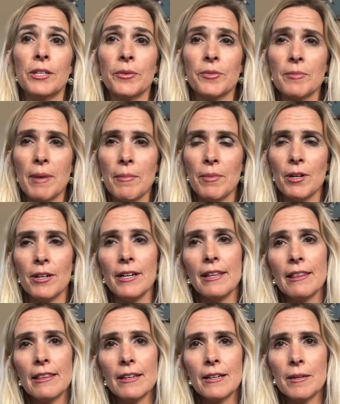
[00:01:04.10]
to remember
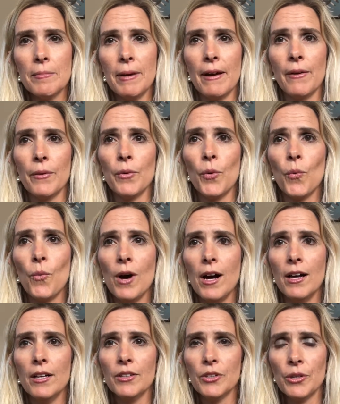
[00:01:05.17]
and think about
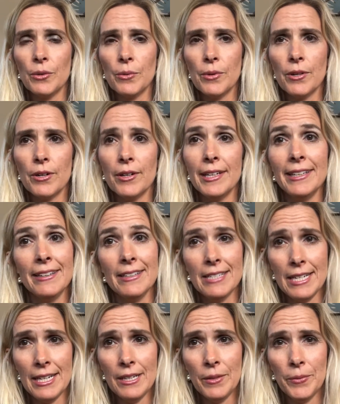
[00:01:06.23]
while you're in the
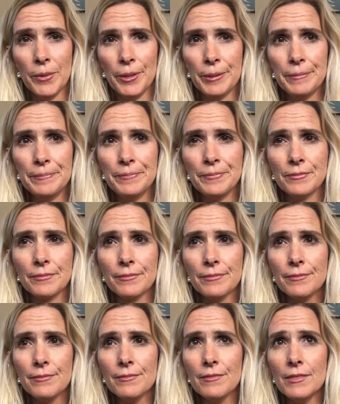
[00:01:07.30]
dating world.
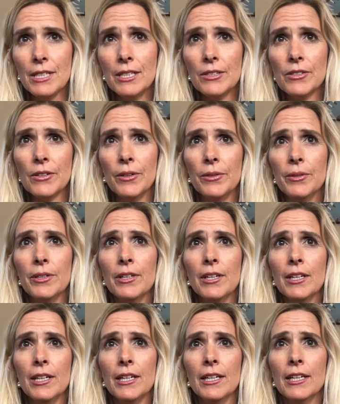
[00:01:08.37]
So
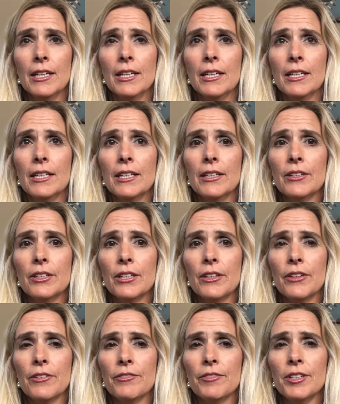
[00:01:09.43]

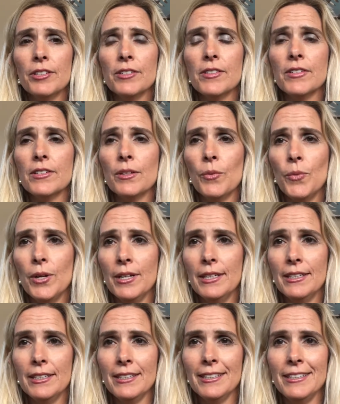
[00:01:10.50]
the first
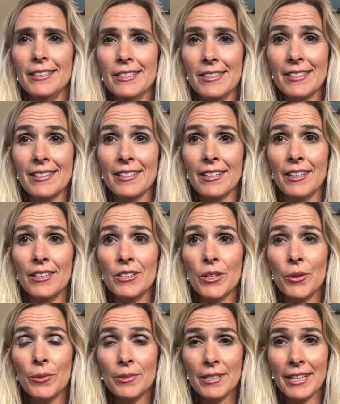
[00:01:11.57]
one is
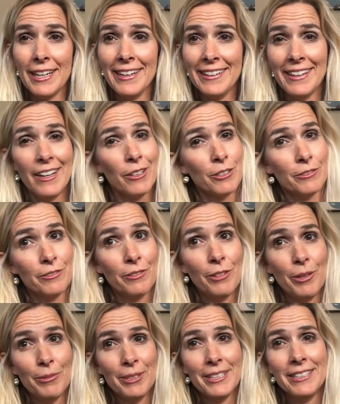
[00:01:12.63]
don't date out of
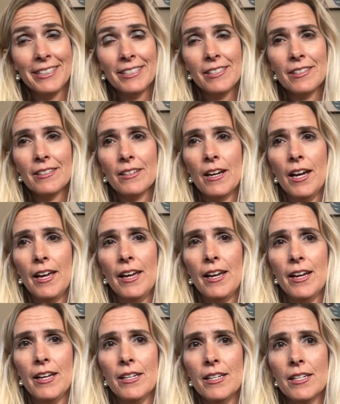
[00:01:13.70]
loneliness.
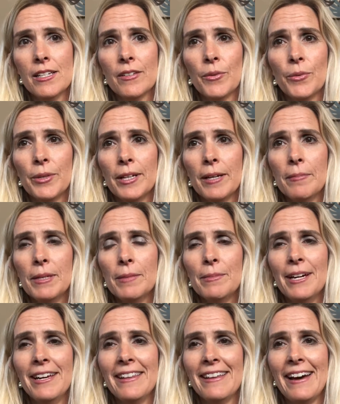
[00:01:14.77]
And what I mean
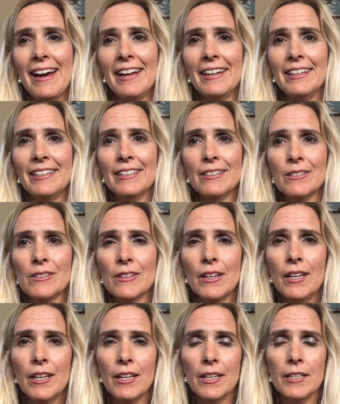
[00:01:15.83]
by that is,
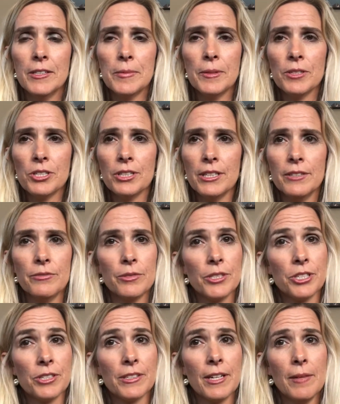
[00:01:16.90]
especially if we're
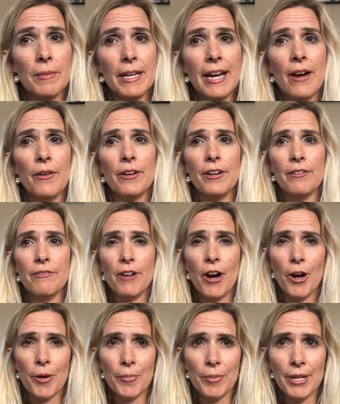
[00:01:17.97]
just coming out of
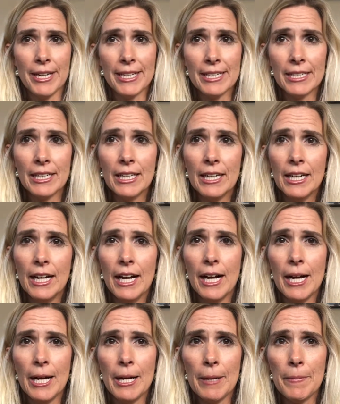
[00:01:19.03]
heartbreak,
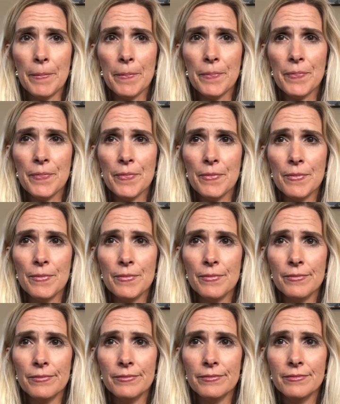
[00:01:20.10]
um,
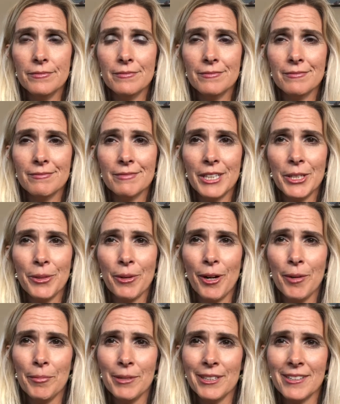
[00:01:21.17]
you know,
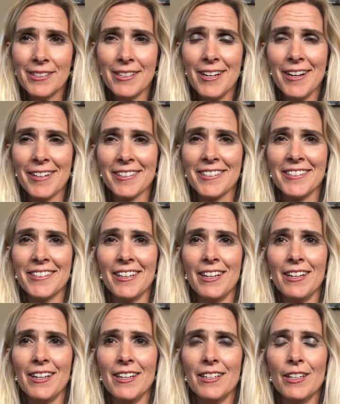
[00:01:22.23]
heartbreak sucks
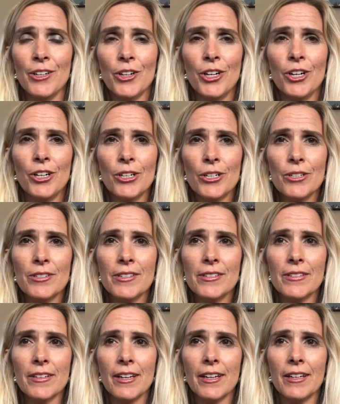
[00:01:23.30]
and it
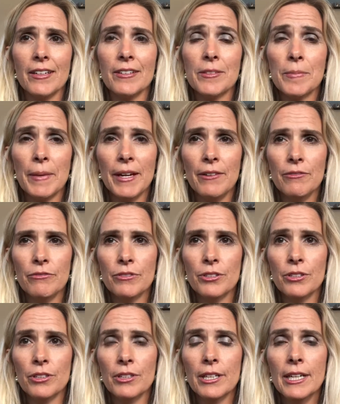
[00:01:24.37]
hurts and it's
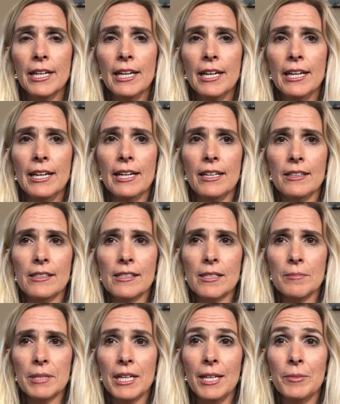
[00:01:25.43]
painful and
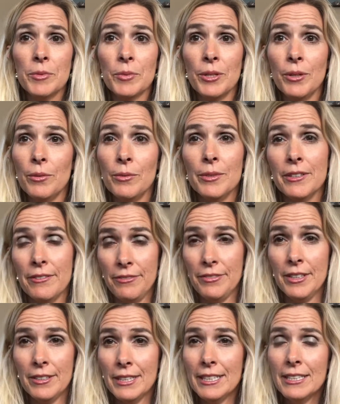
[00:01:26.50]
sometimes we don't want to
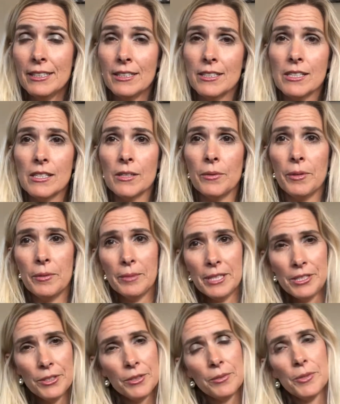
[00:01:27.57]
feel it and so what we
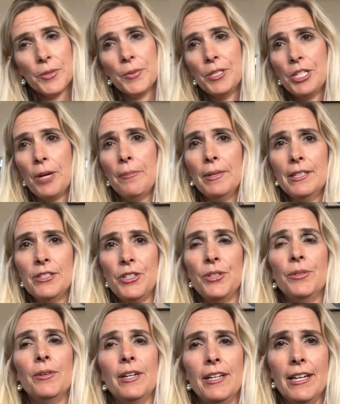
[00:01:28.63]
do is we jump
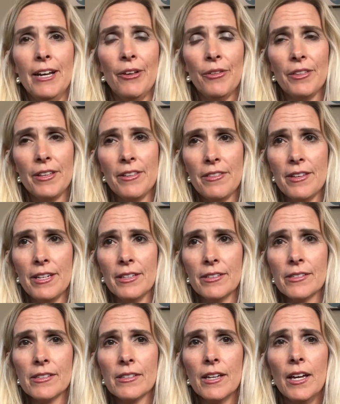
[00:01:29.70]
into unhealthy
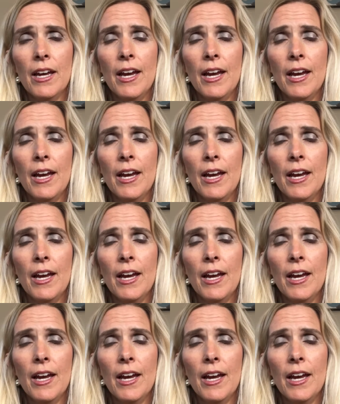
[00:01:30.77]
things